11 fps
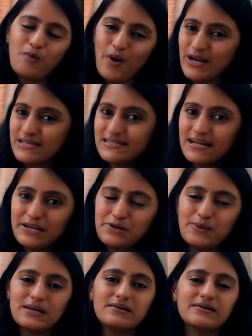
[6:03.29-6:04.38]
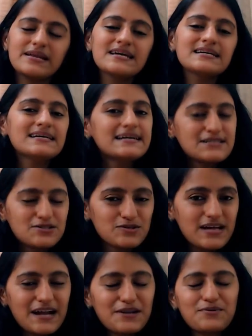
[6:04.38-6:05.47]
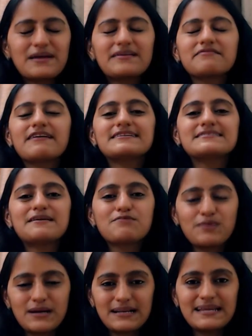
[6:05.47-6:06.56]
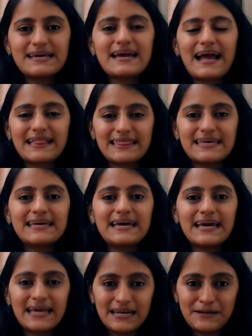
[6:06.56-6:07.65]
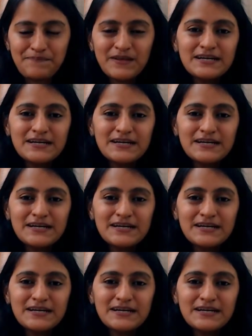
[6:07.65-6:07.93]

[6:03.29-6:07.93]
points that you are learning so that you can revise them quickly at the end.